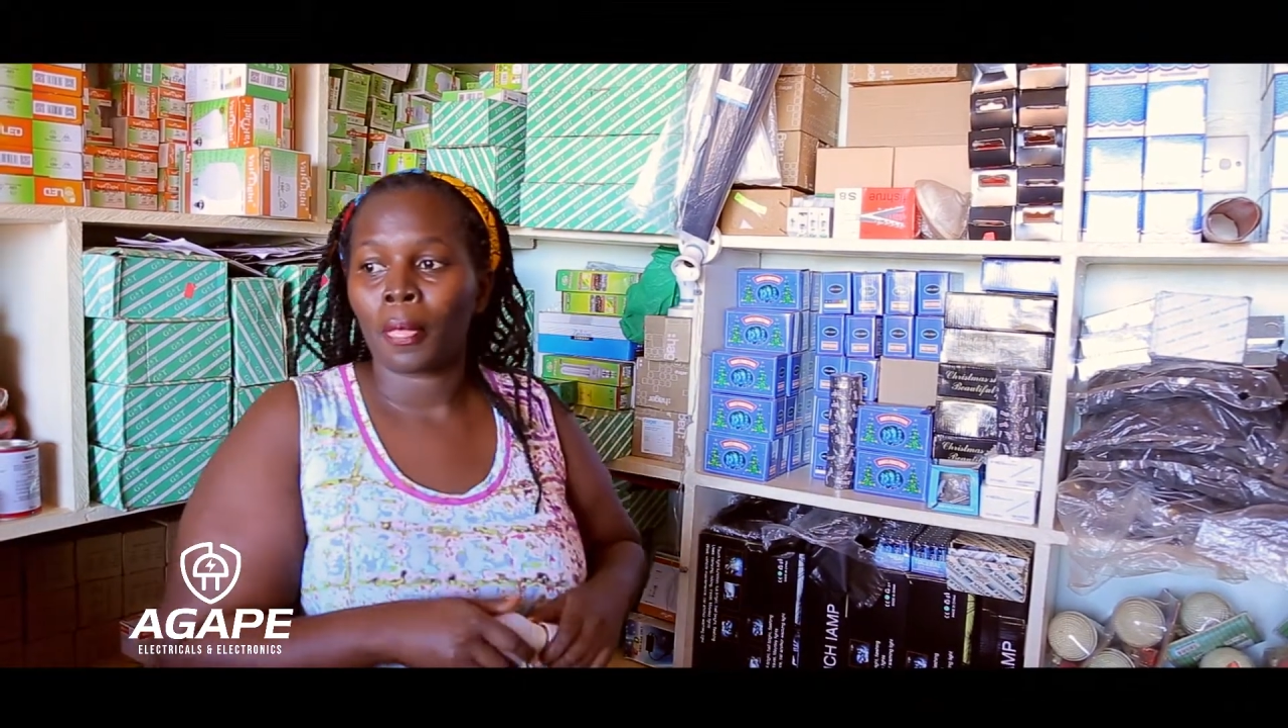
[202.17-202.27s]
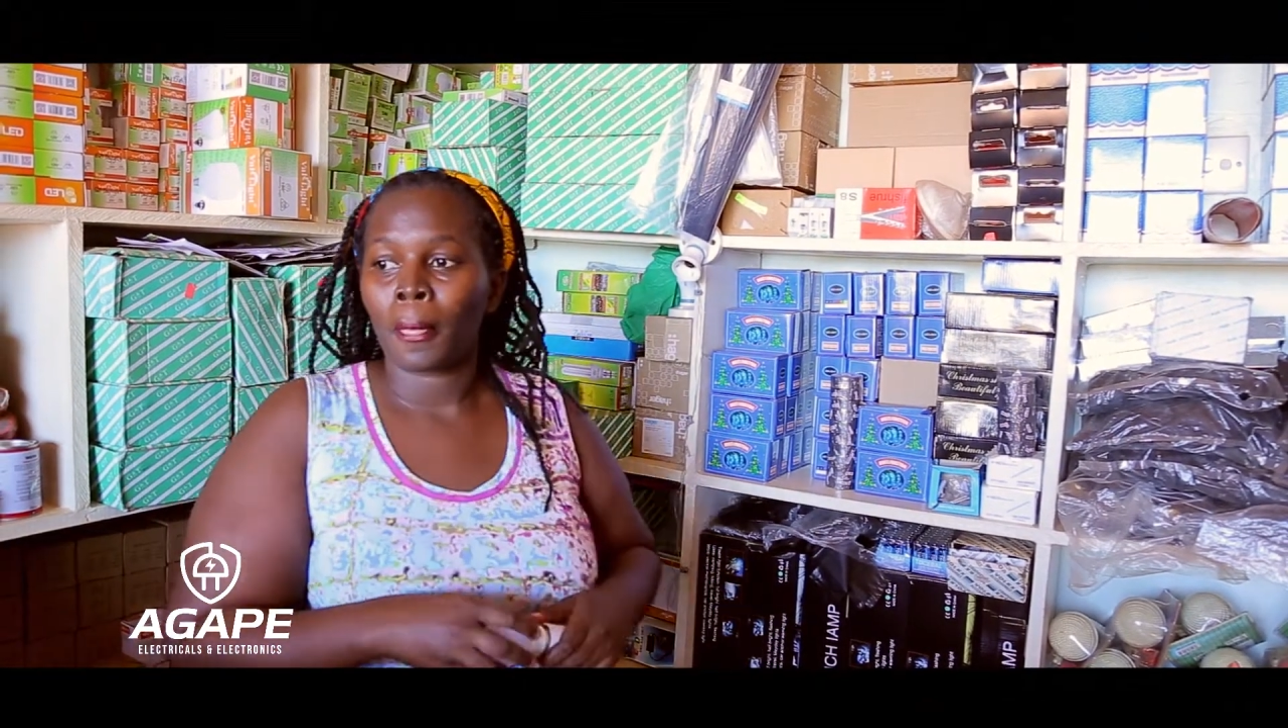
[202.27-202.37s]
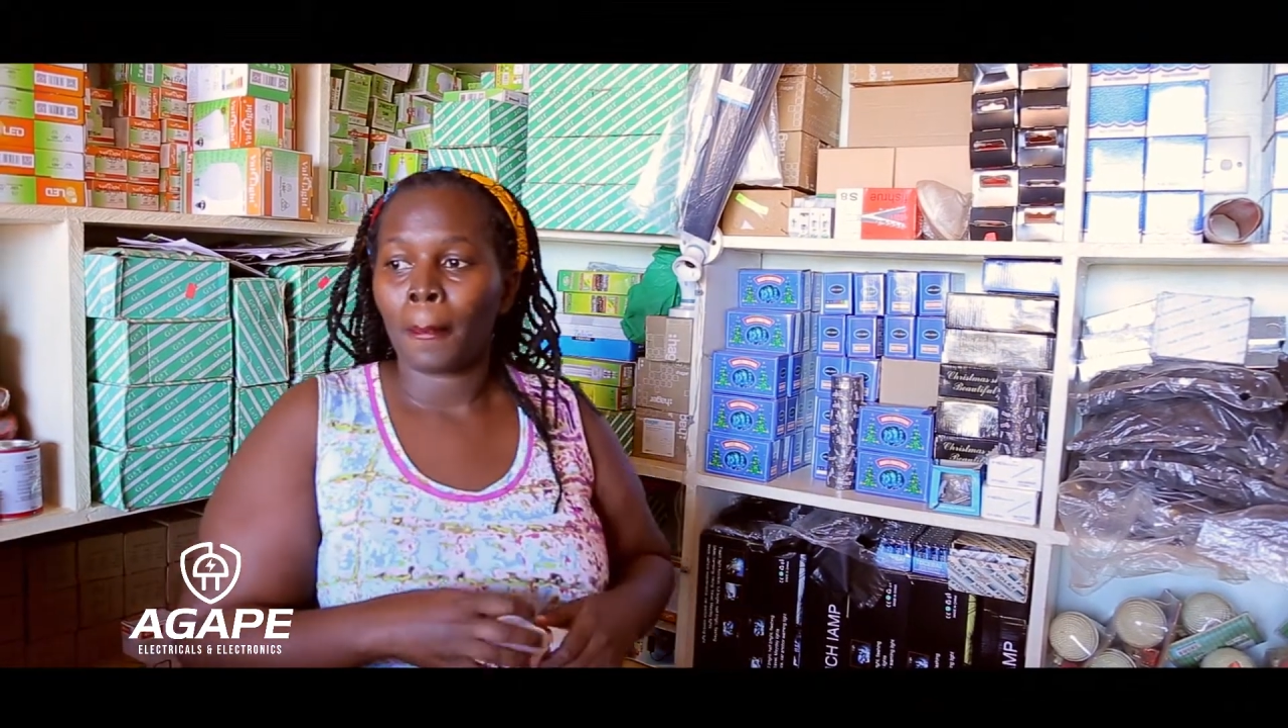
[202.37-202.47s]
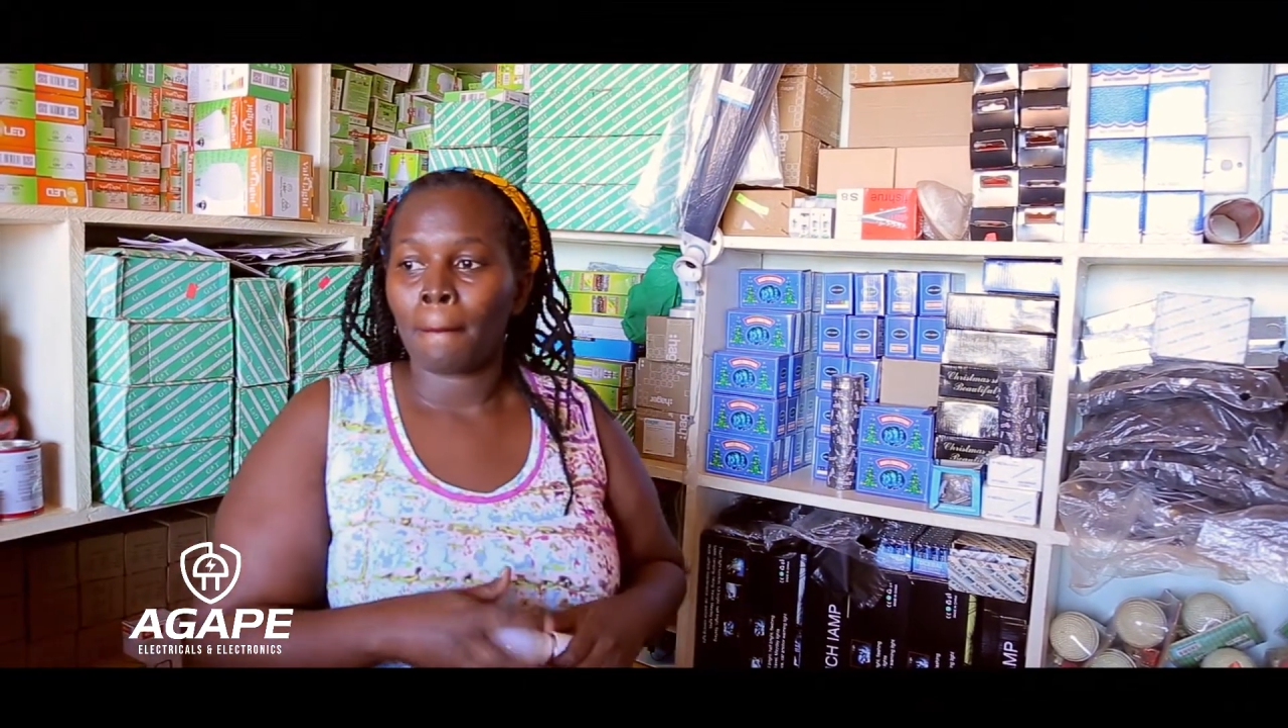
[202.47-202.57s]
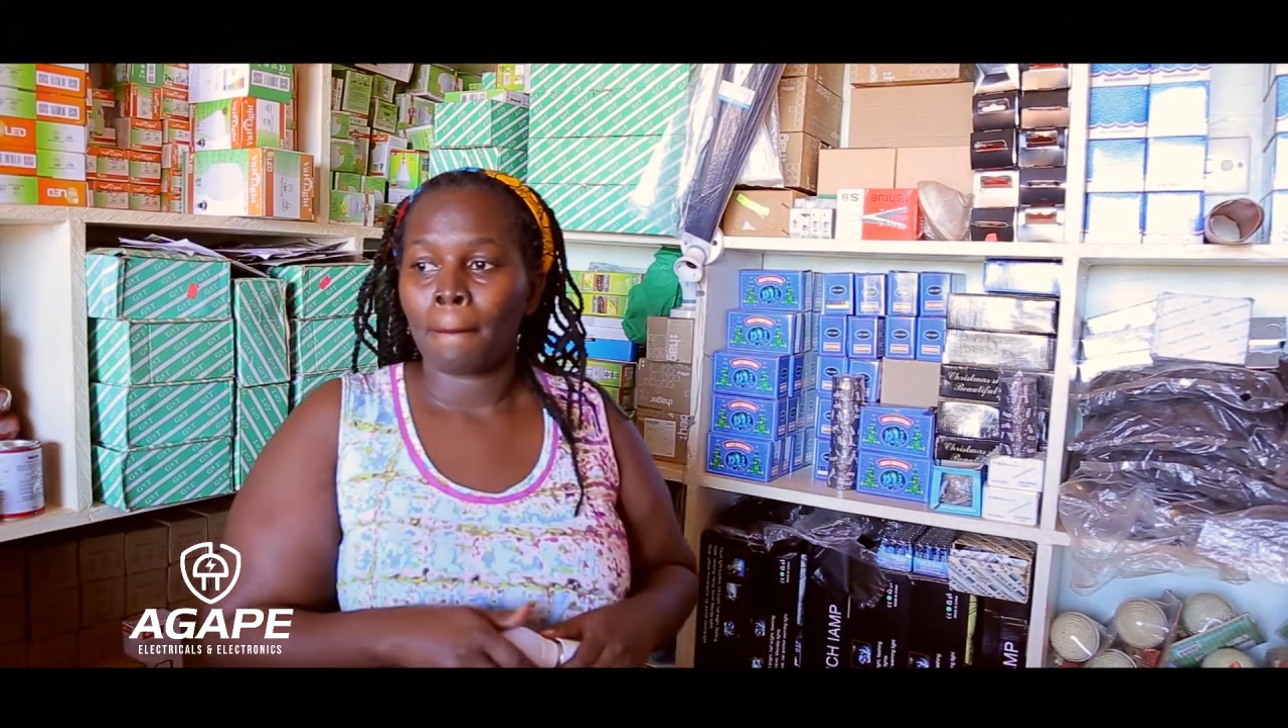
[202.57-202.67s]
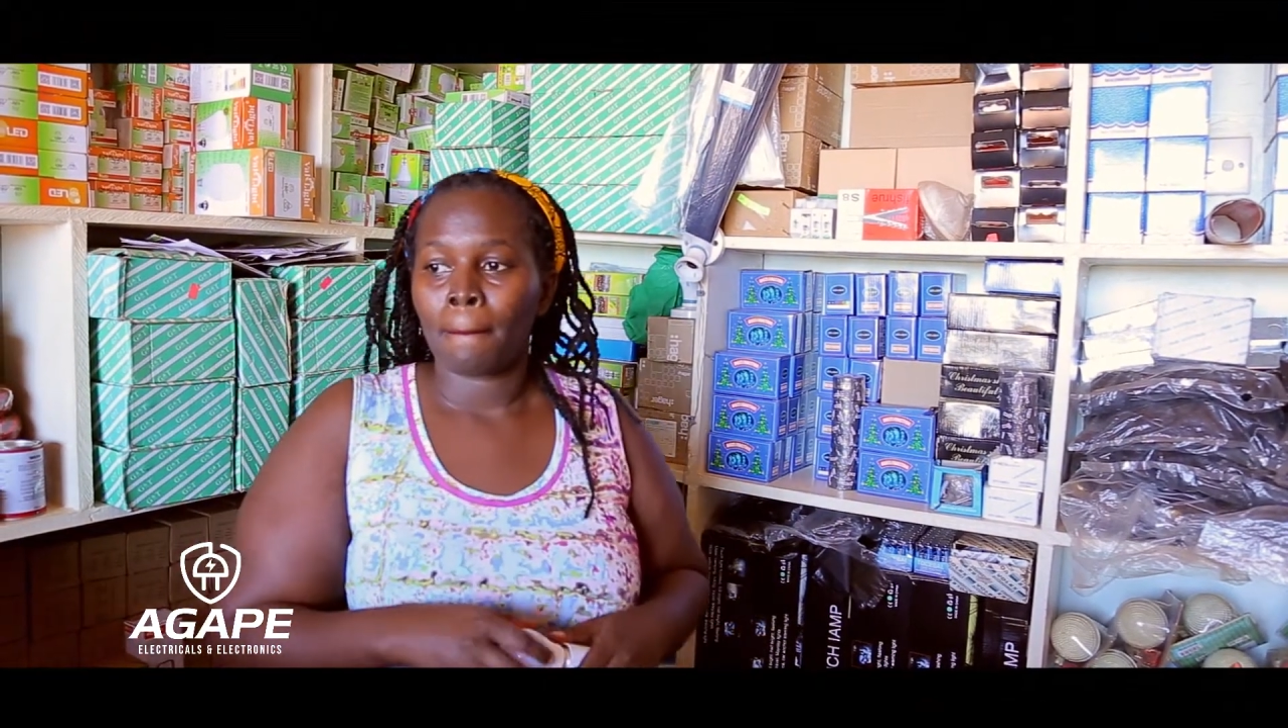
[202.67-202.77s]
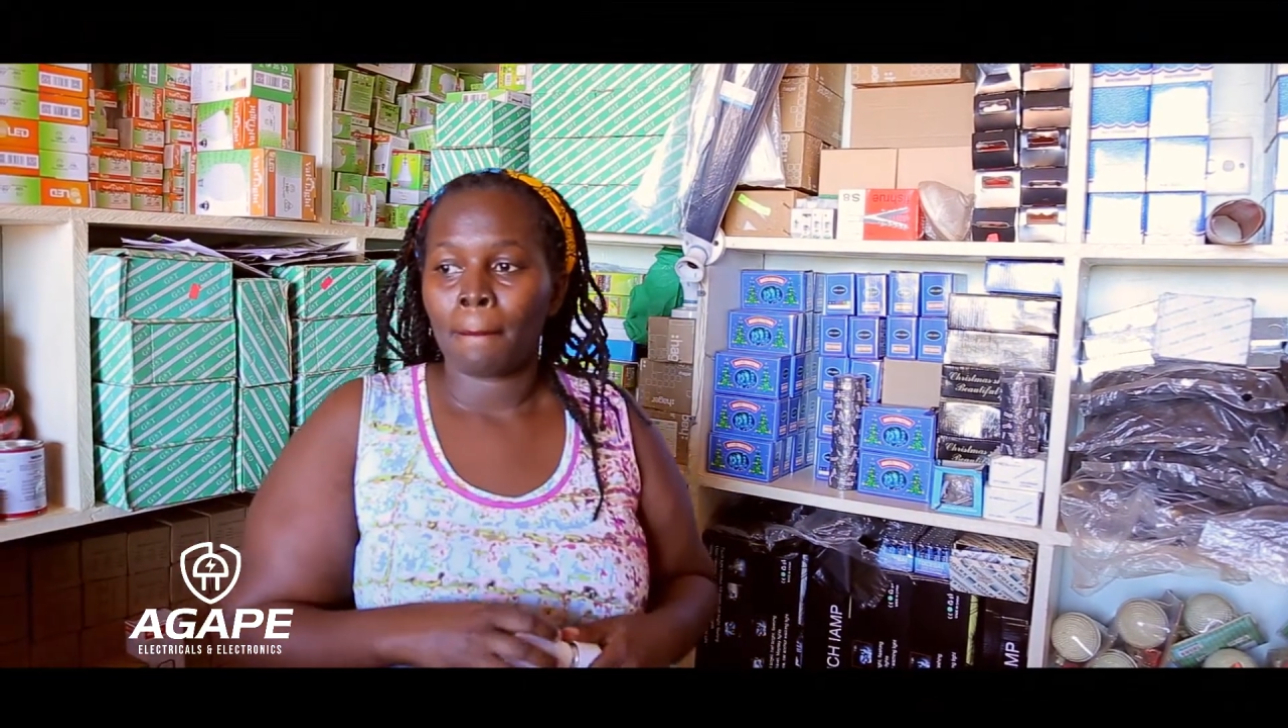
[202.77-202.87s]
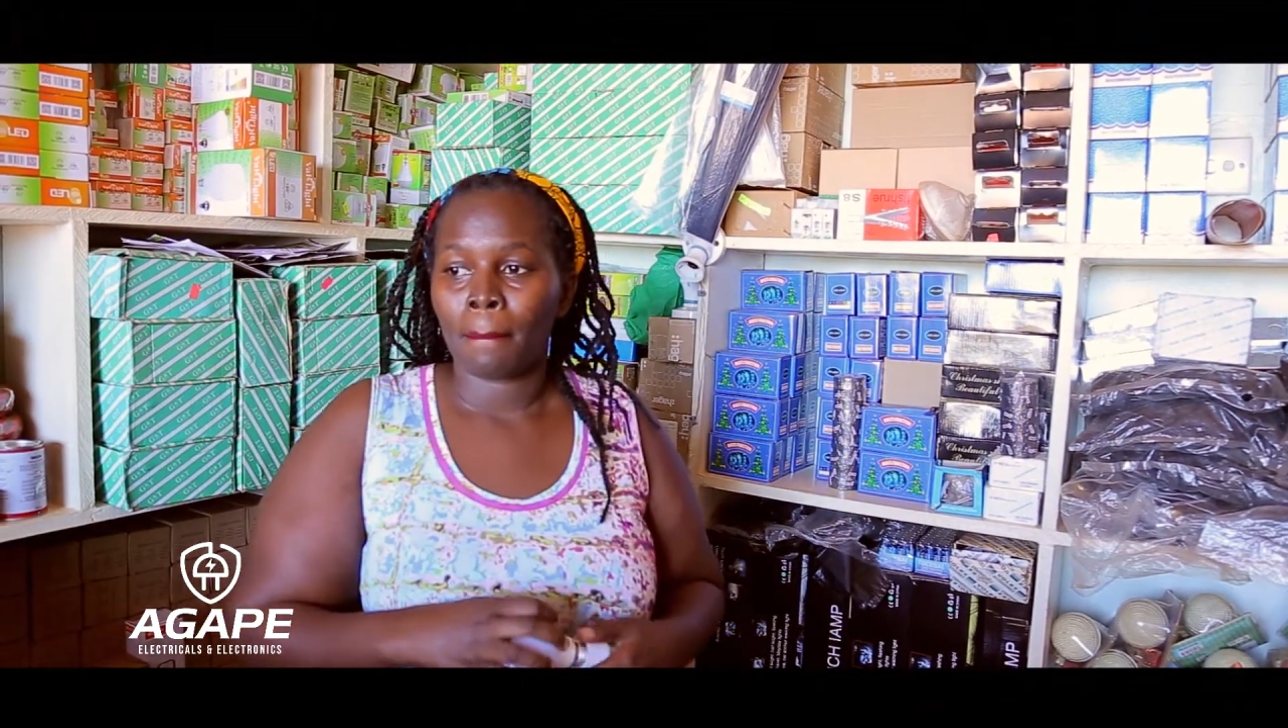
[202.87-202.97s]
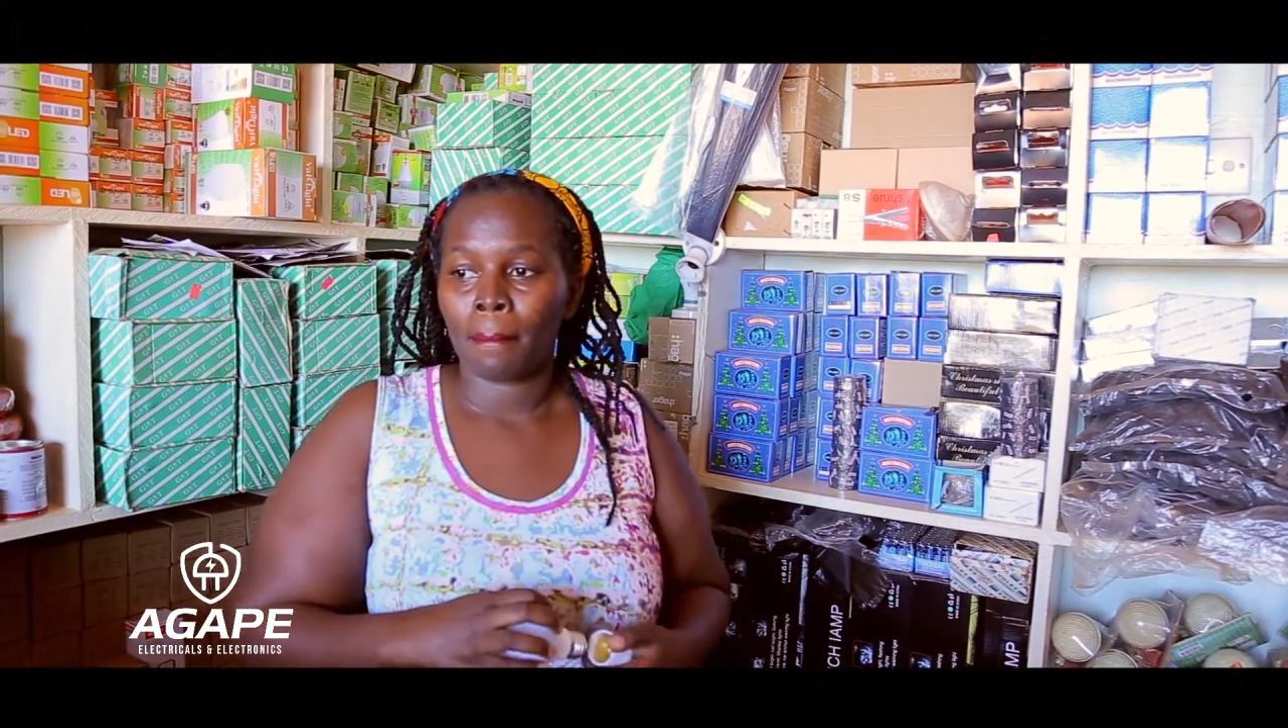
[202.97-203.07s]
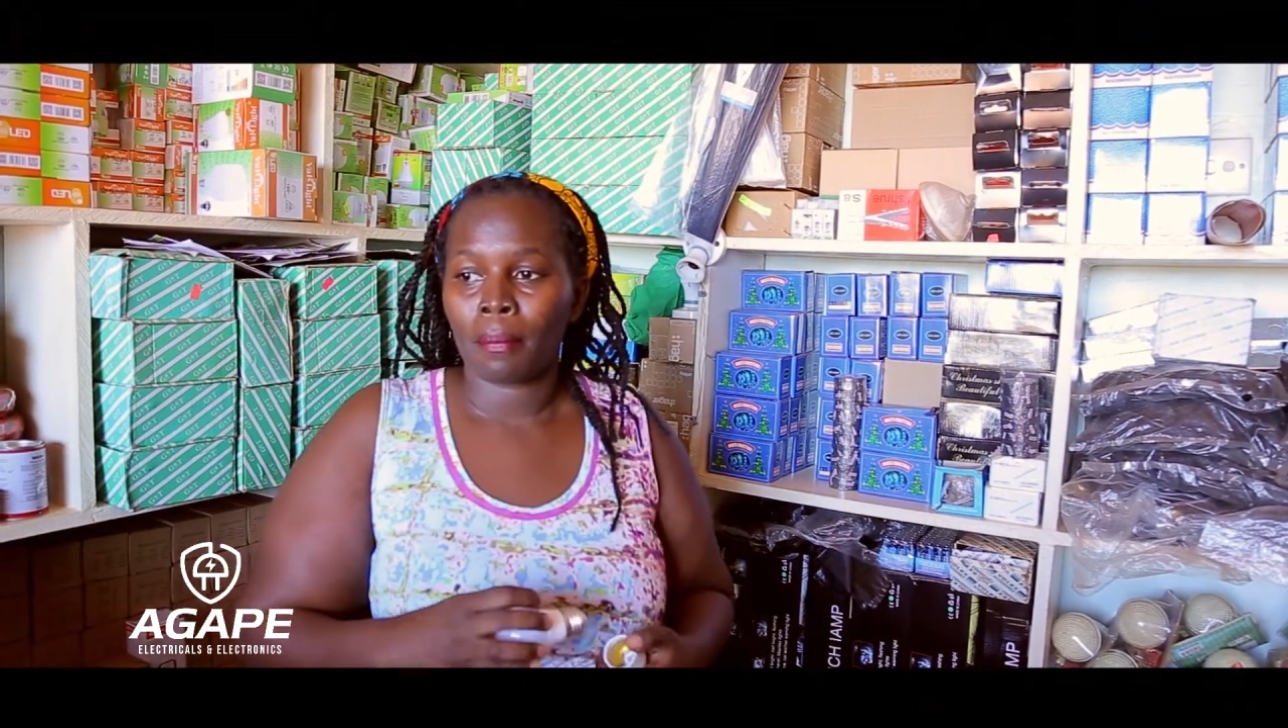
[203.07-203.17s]
and we
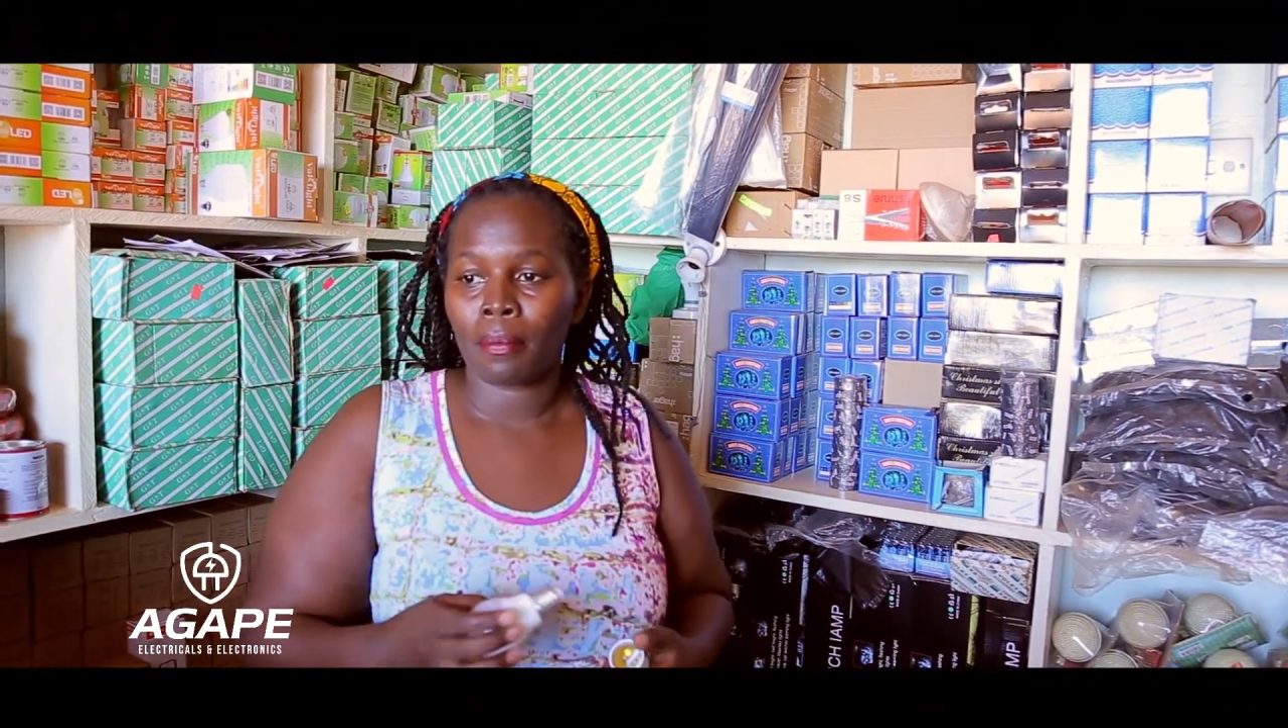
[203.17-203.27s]
actually